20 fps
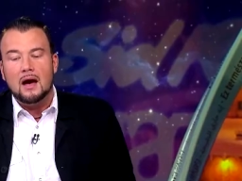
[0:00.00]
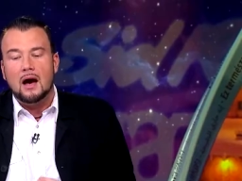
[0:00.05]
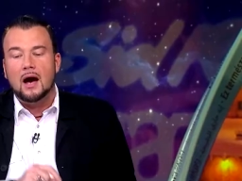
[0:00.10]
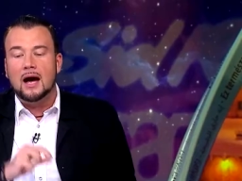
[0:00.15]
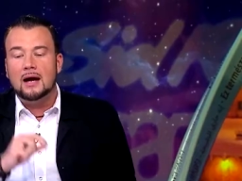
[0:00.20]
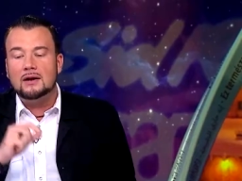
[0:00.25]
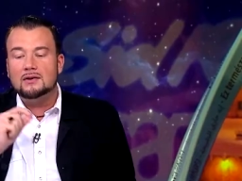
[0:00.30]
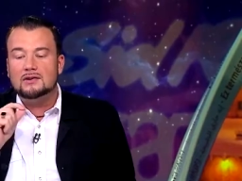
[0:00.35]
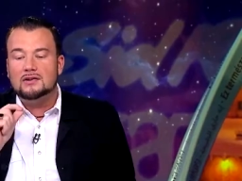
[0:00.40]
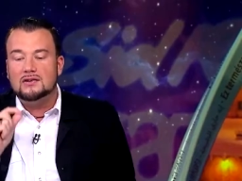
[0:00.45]

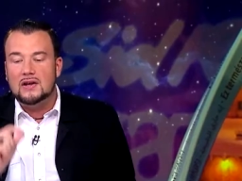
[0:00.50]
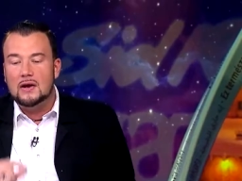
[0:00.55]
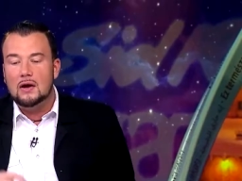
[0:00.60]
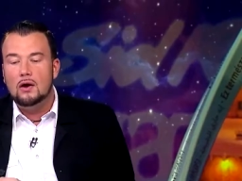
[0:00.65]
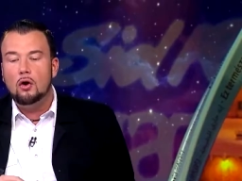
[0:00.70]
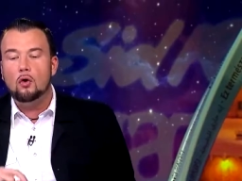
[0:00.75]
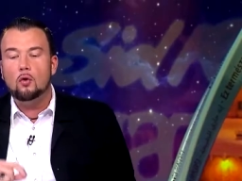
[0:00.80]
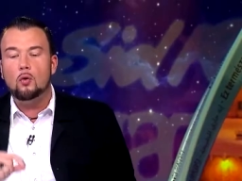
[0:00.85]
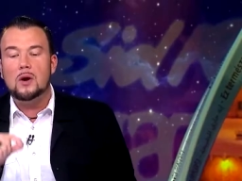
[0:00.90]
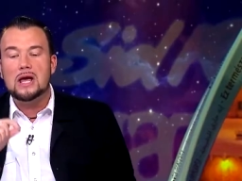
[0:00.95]

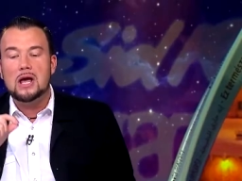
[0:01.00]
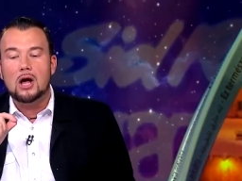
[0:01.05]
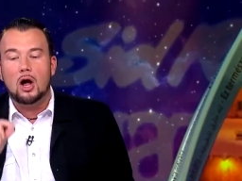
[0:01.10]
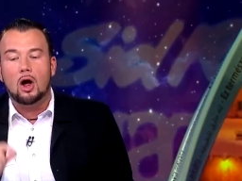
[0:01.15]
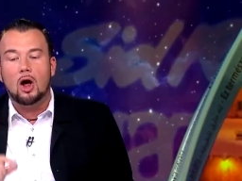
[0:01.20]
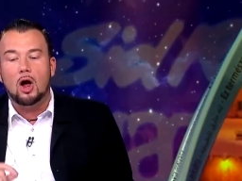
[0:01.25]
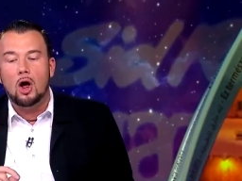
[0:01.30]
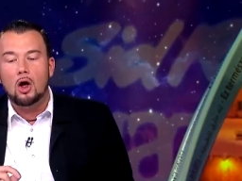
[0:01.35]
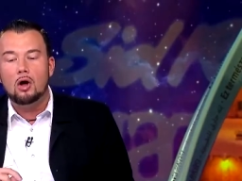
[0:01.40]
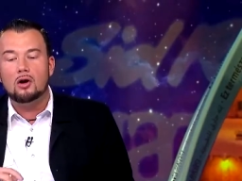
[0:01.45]
until we
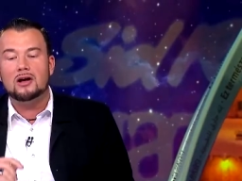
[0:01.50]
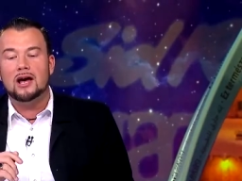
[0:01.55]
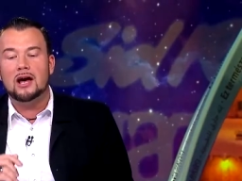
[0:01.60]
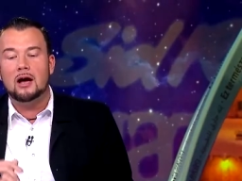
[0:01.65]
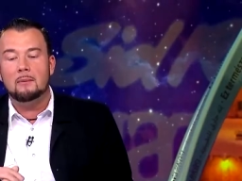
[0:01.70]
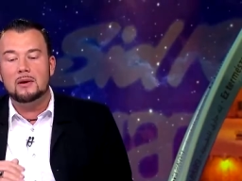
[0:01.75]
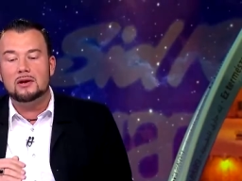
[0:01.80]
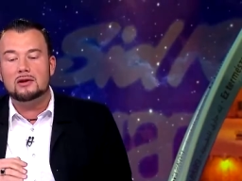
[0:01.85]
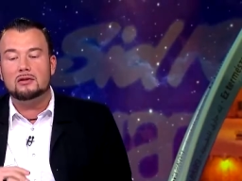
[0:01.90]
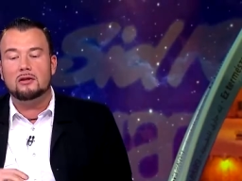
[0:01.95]
all
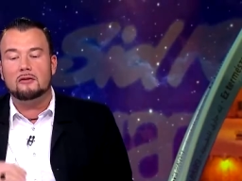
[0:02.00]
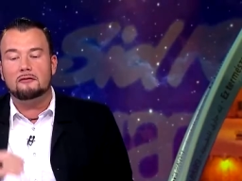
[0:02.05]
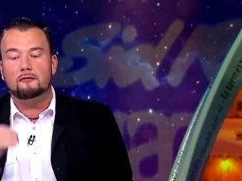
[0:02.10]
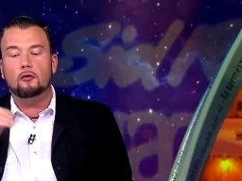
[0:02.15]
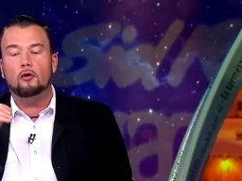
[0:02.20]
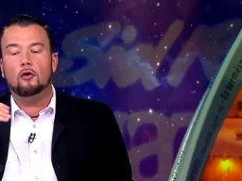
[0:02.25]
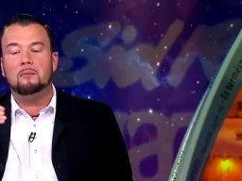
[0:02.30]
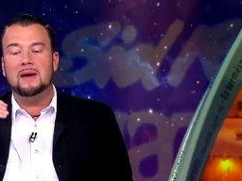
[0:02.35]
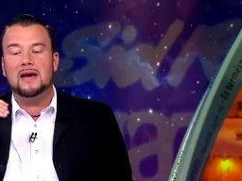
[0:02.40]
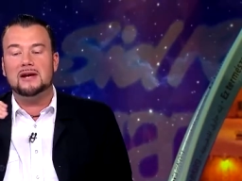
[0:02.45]
come into the
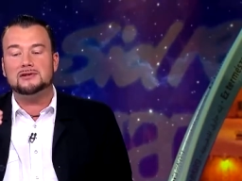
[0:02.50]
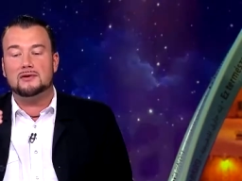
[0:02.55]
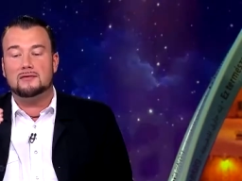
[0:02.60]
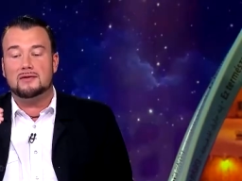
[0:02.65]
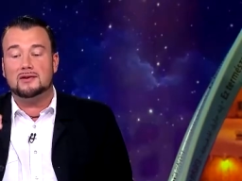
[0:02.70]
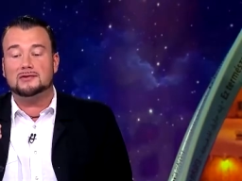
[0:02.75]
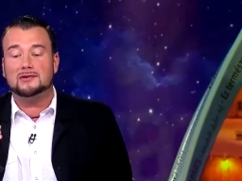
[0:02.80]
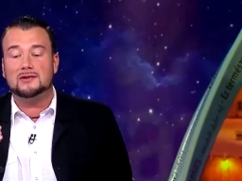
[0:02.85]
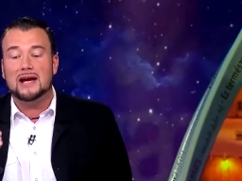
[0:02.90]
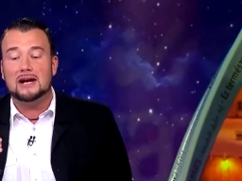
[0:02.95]
full measure of
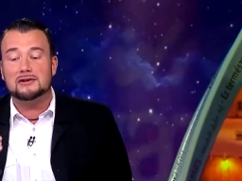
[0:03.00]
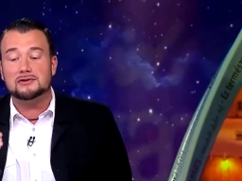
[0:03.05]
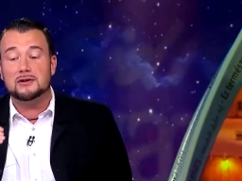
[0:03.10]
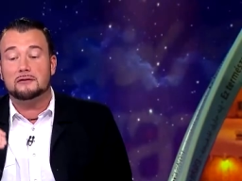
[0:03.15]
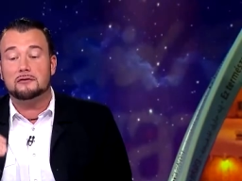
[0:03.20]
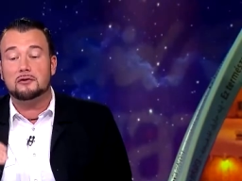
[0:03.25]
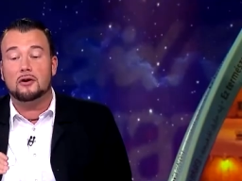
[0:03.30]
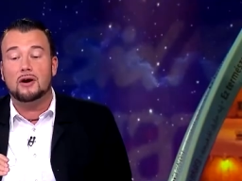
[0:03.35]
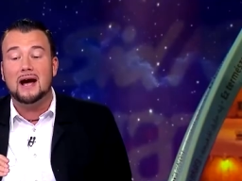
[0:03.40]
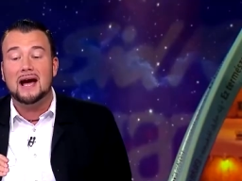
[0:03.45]
the stature
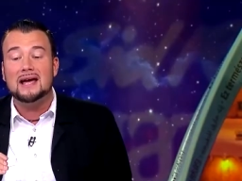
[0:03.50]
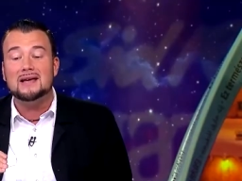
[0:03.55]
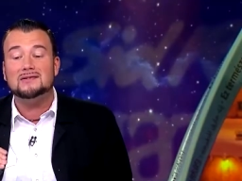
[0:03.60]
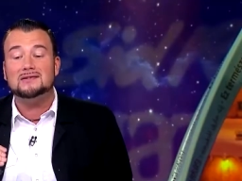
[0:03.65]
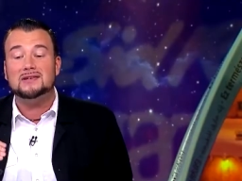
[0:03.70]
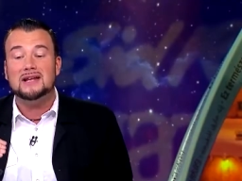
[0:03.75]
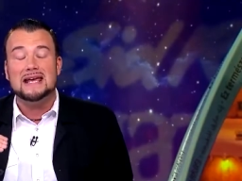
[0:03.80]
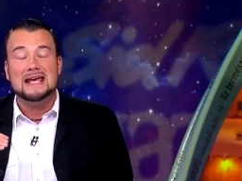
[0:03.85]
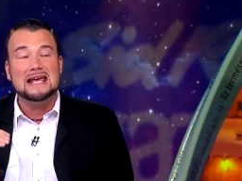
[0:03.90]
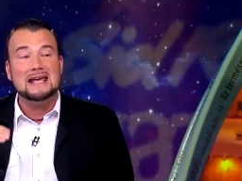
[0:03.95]
of
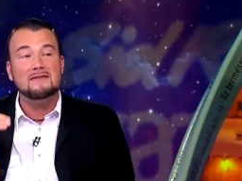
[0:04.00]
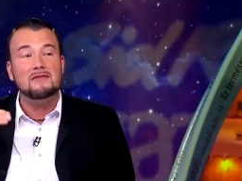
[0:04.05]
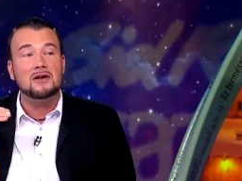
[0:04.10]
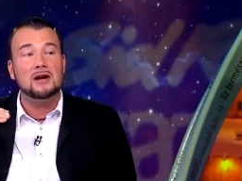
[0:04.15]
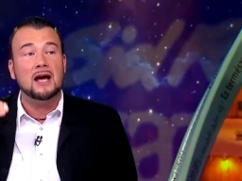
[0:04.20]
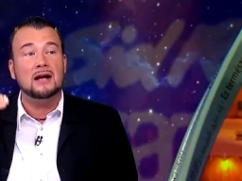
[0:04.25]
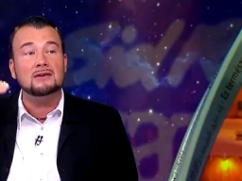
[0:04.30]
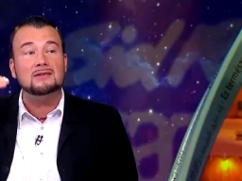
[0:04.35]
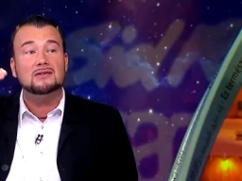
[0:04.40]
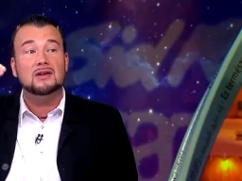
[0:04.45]
Christ, even
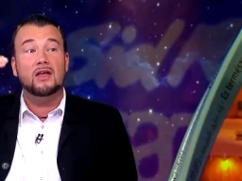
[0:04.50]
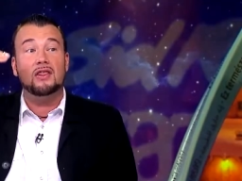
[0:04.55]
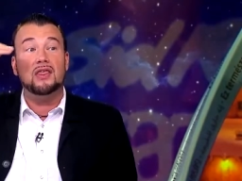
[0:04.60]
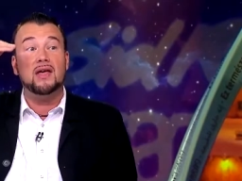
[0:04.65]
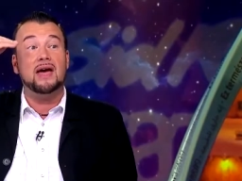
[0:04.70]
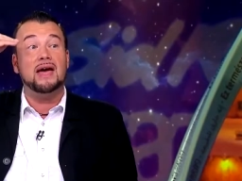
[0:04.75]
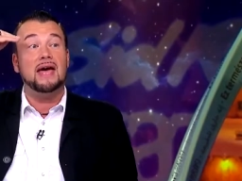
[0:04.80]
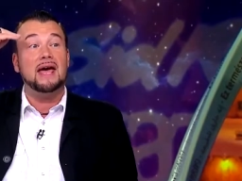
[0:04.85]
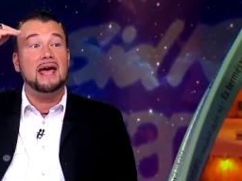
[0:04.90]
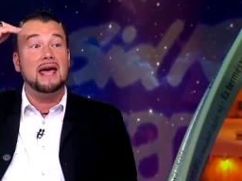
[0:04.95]
unto
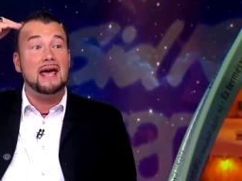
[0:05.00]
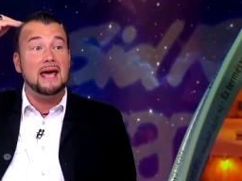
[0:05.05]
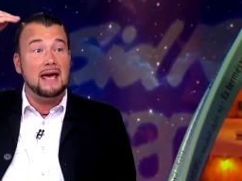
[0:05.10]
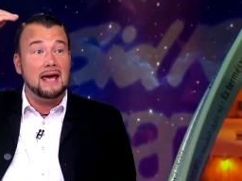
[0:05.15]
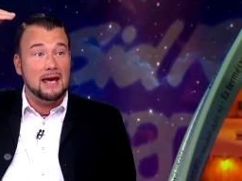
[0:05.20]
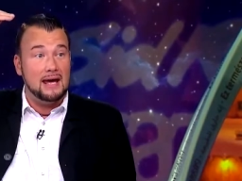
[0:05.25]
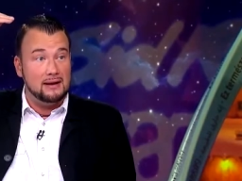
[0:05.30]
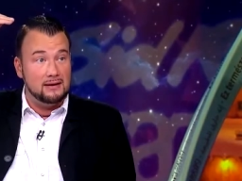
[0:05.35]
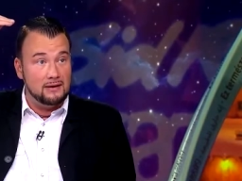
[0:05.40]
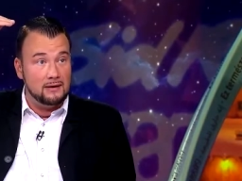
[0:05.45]
the
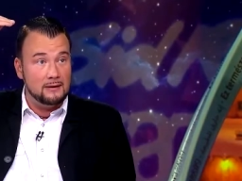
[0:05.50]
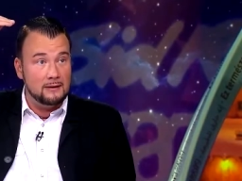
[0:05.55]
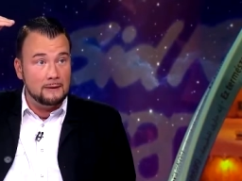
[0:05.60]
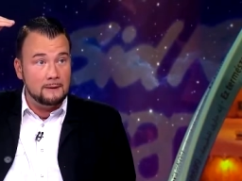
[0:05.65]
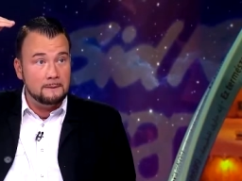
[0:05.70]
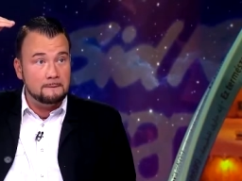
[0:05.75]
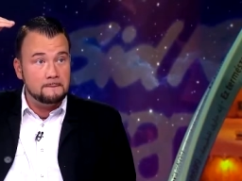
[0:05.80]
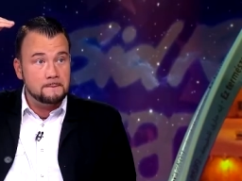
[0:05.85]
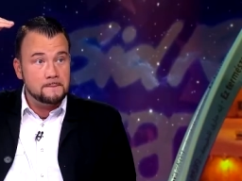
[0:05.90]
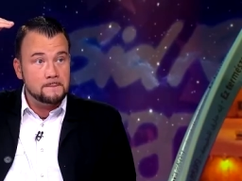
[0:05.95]
head,
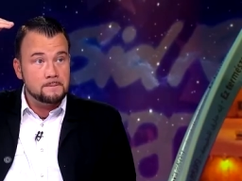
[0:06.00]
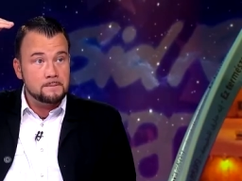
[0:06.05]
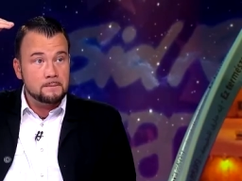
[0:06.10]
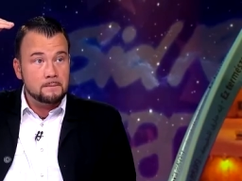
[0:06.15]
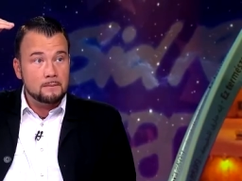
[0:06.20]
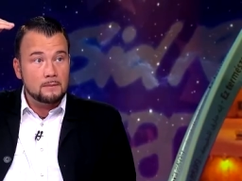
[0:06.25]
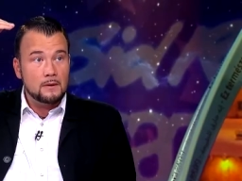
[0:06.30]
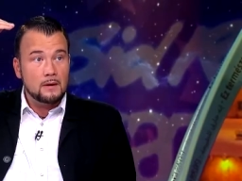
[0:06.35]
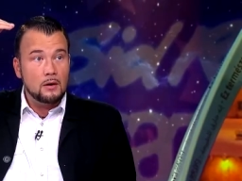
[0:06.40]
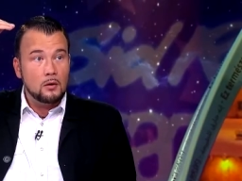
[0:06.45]

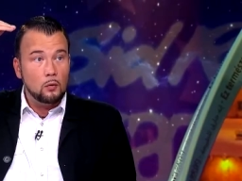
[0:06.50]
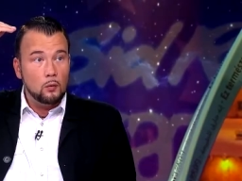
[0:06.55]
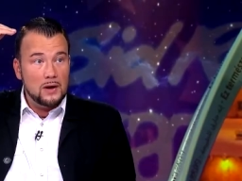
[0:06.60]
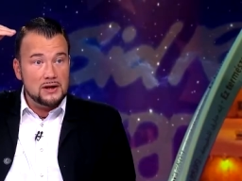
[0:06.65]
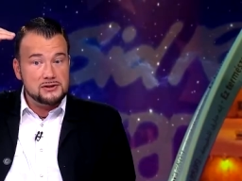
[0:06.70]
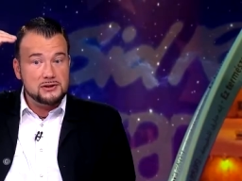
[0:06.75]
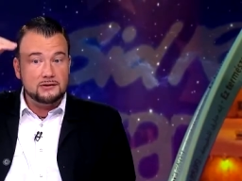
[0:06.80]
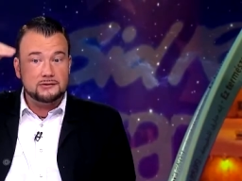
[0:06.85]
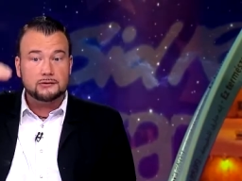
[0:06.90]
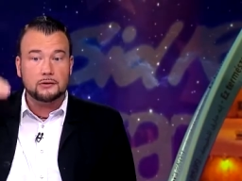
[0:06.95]

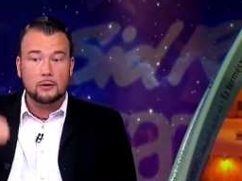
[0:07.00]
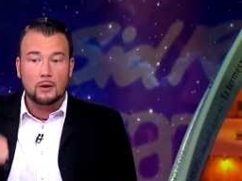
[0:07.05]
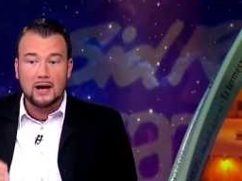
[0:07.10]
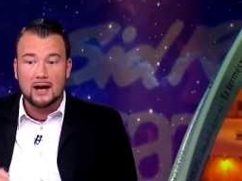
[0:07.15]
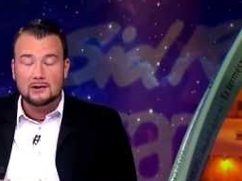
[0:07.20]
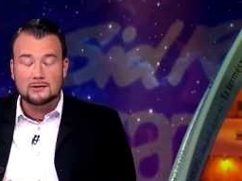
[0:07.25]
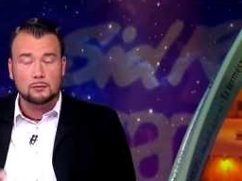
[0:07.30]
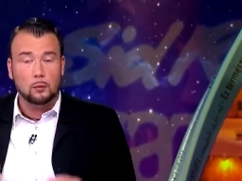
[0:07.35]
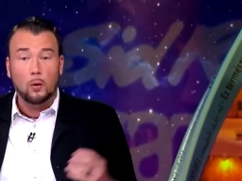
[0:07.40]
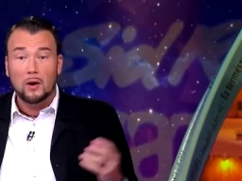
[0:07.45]
which is
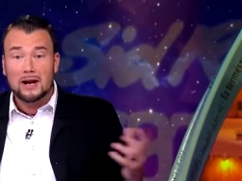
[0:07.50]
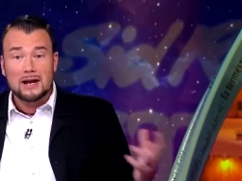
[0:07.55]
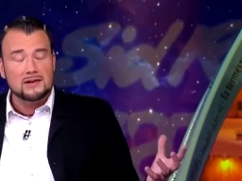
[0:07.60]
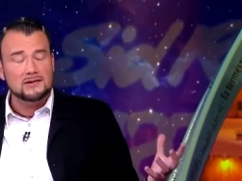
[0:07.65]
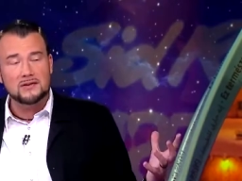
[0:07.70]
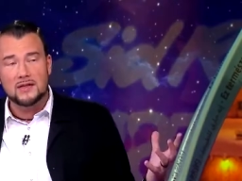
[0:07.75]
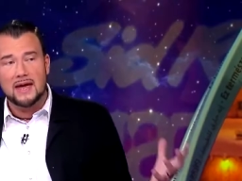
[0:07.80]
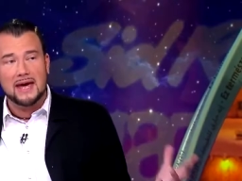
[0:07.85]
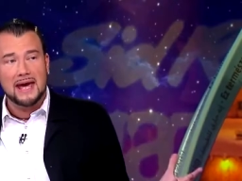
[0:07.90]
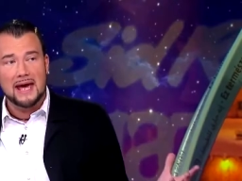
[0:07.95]
Christ. What
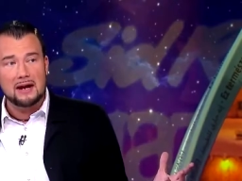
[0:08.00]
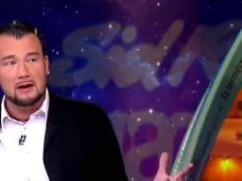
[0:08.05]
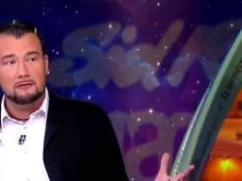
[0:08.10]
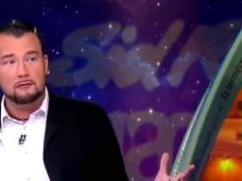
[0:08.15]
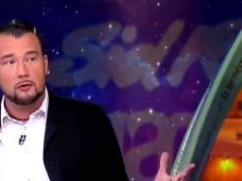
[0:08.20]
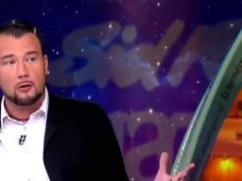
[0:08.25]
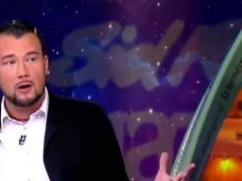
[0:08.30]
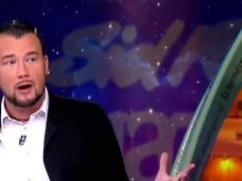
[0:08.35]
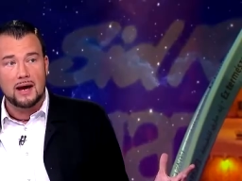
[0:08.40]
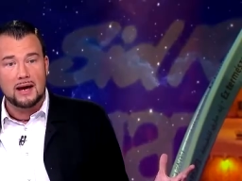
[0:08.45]
is the head of
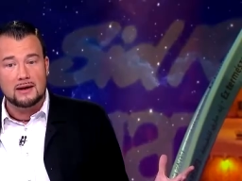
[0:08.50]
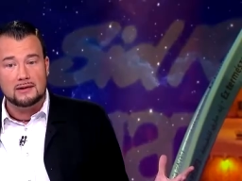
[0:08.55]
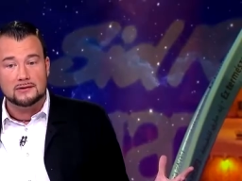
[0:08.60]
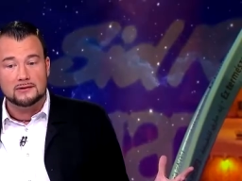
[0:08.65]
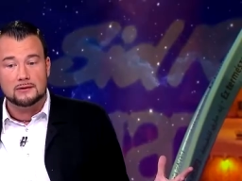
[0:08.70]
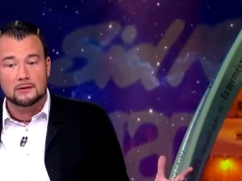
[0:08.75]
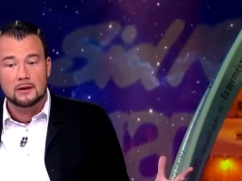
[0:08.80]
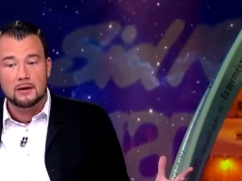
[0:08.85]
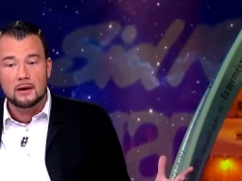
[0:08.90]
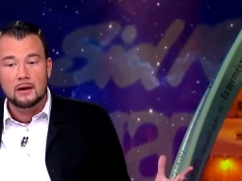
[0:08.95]
Christ?